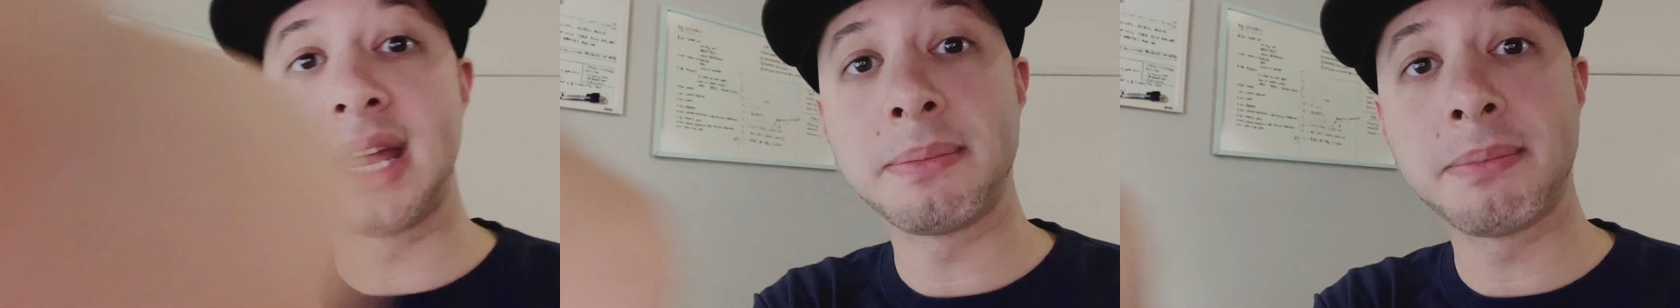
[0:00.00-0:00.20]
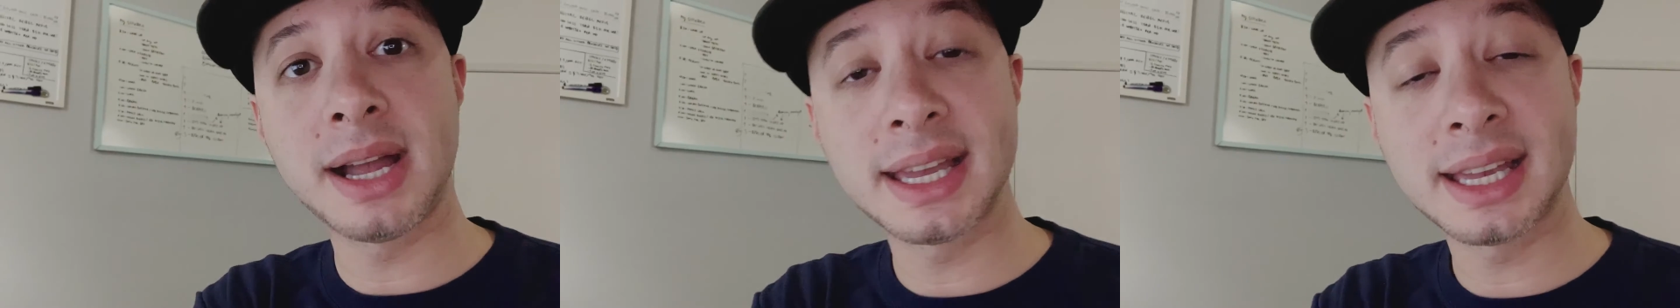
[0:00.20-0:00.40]

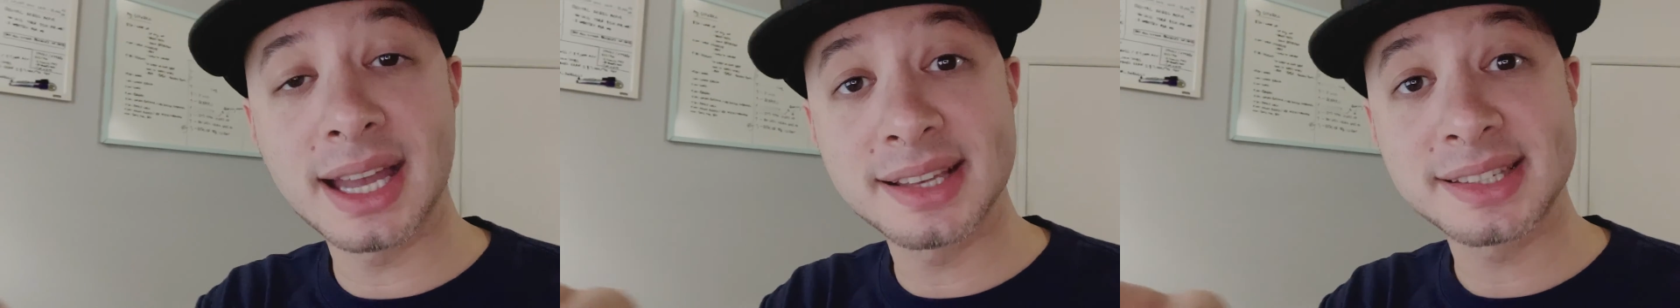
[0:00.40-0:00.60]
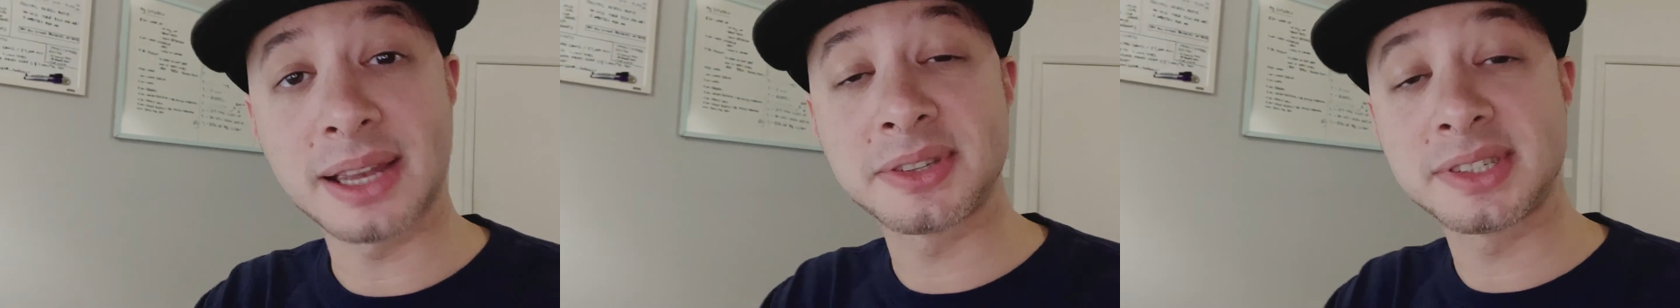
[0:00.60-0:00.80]
mind,
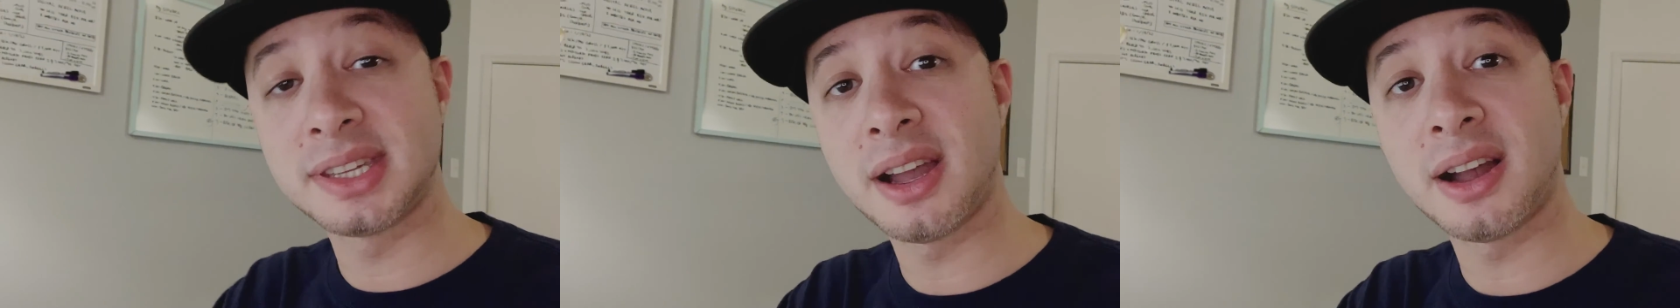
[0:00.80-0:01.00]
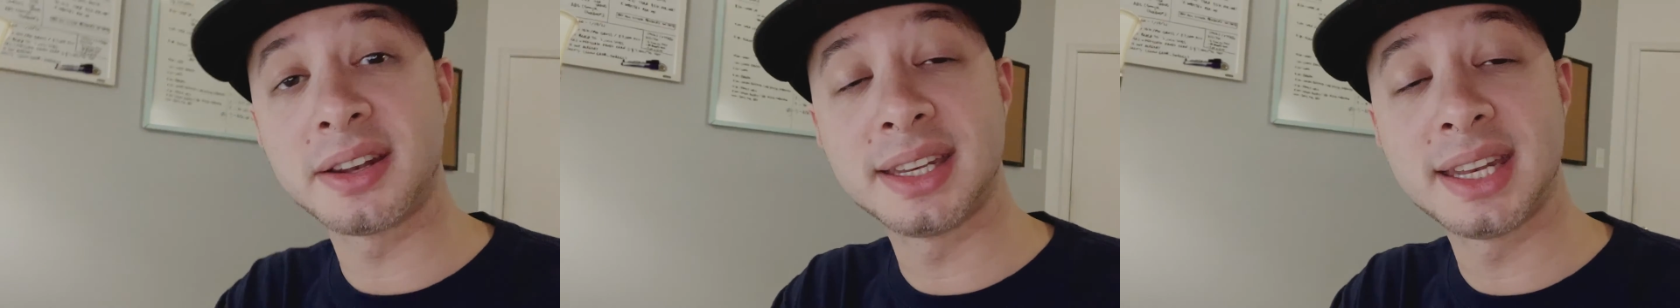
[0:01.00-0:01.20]
guys, I'll see
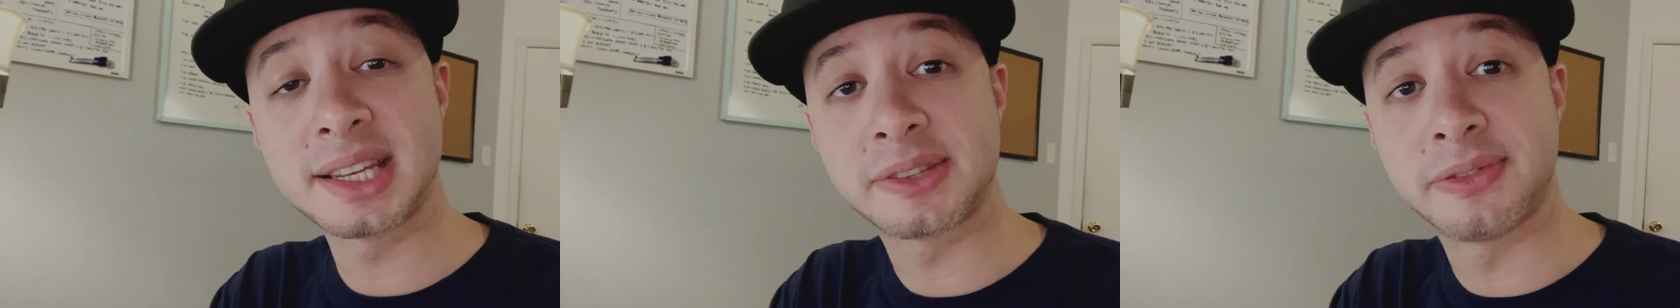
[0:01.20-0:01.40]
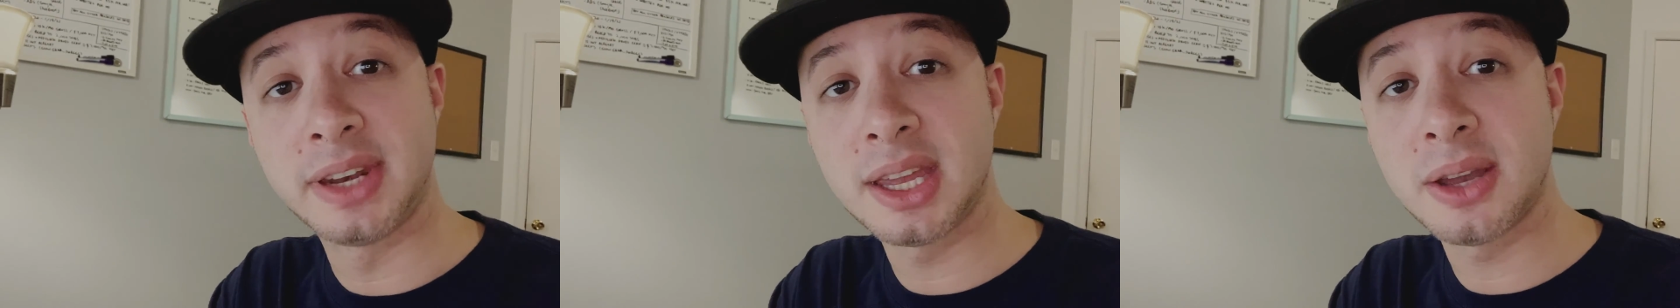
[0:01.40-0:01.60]
y'all in the
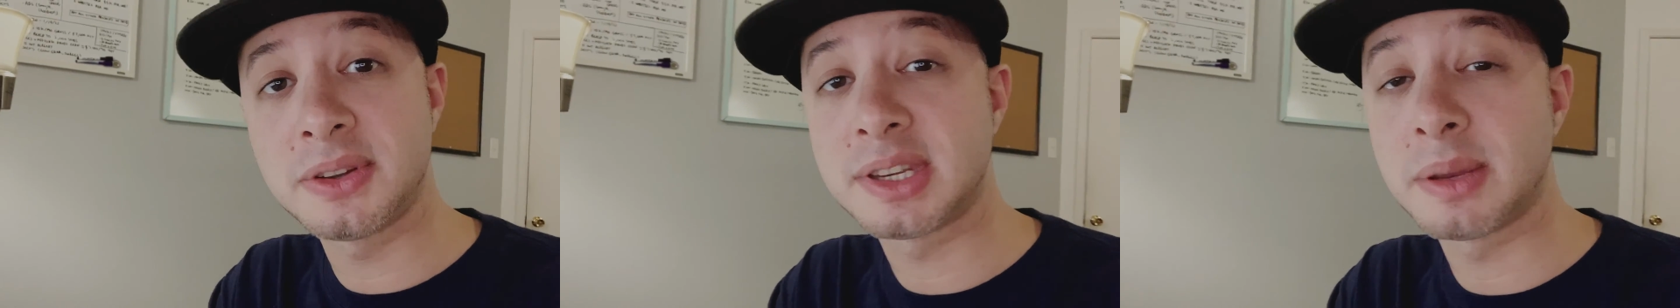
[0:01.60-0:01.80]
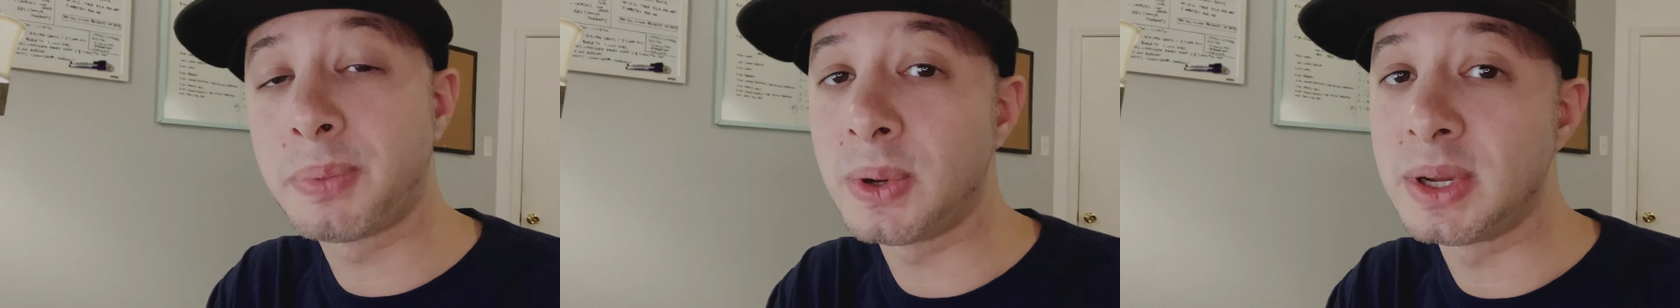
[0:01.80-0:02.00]
next video.
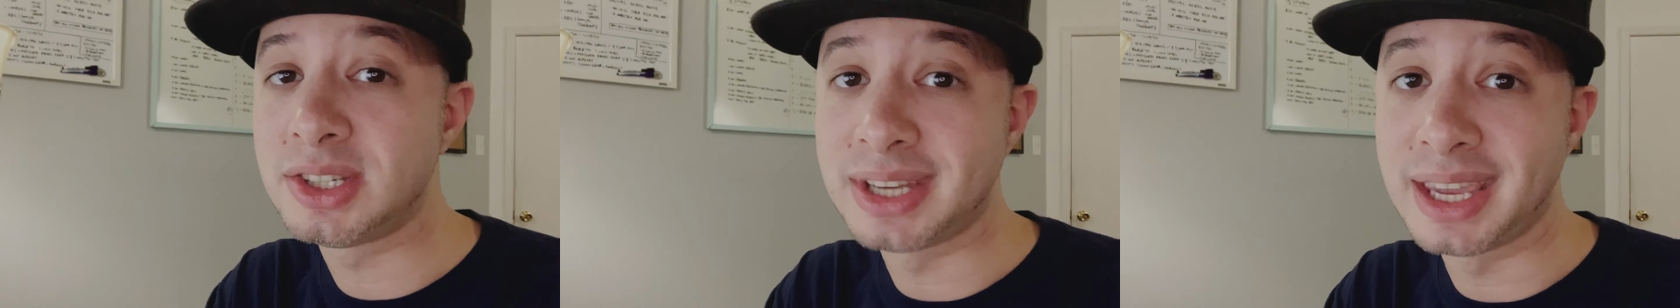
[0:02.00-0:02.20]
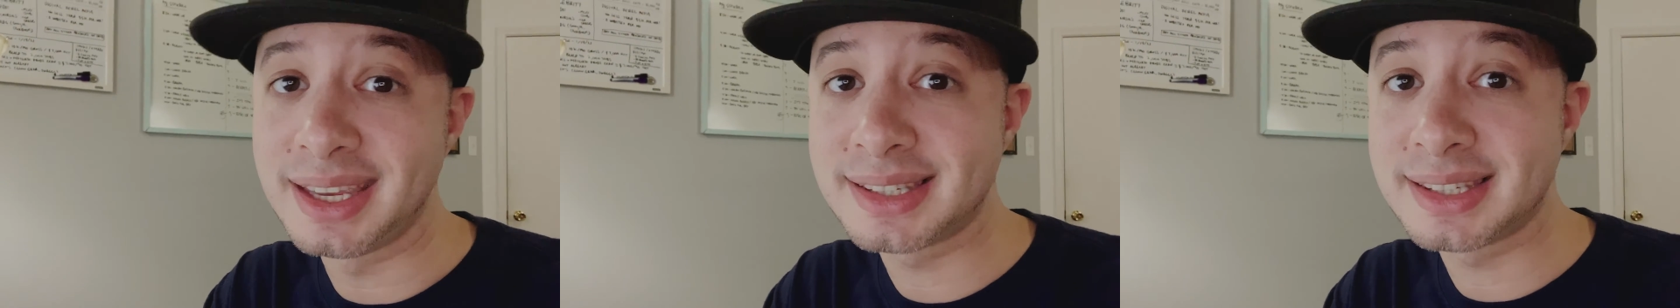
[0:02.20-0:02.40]
It's your boy
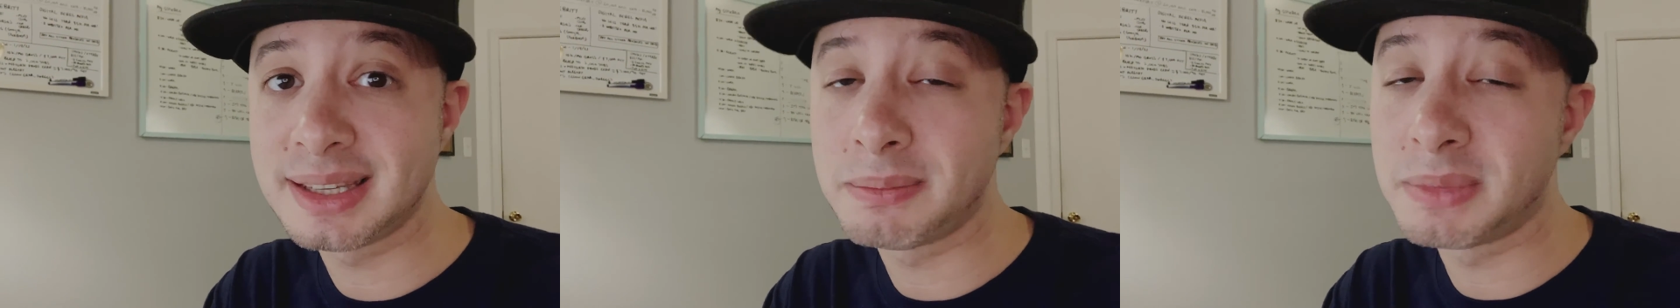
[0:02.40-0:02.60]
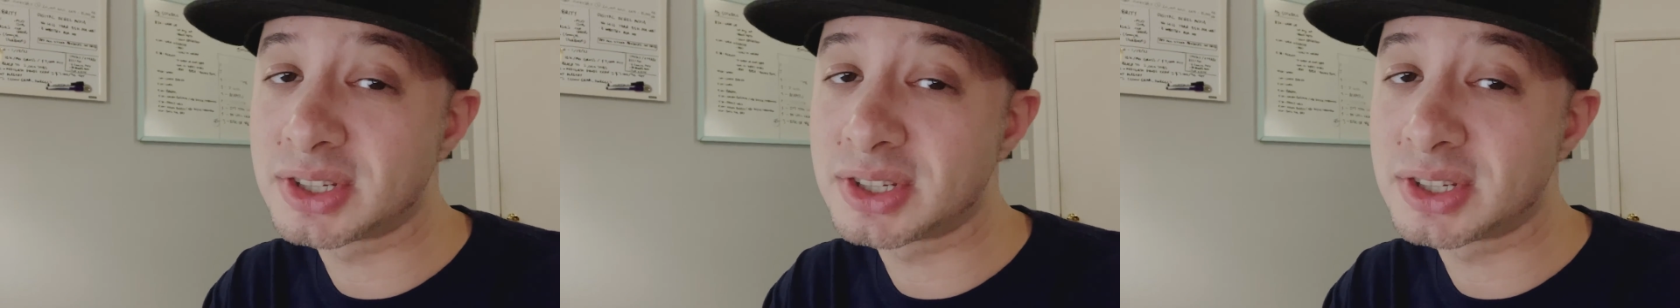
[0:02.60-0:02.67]
Jason.